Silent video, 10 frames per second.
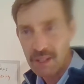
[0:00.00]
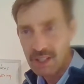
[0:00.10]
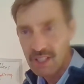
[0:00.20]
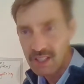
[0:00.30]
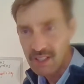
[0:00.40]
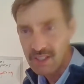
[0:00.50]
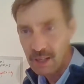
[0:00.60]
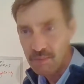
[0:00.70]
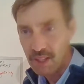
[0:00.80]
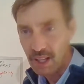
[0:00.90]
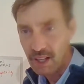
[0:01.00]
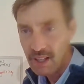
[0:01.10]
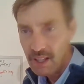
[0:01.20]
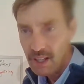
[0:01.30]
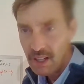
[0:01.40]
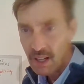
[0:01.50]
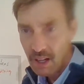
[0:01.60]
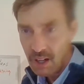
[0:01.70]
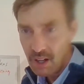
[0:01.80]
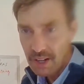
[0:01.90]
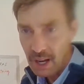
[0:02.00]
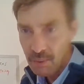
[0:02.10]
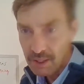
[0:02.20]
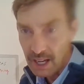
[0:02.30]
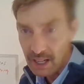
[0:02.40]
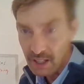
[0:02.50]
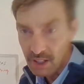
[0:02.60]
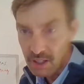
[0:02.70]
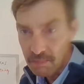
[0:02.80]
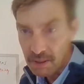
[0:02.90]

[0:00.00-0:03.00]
but that's not the same thing. Oh, now we got it. Good.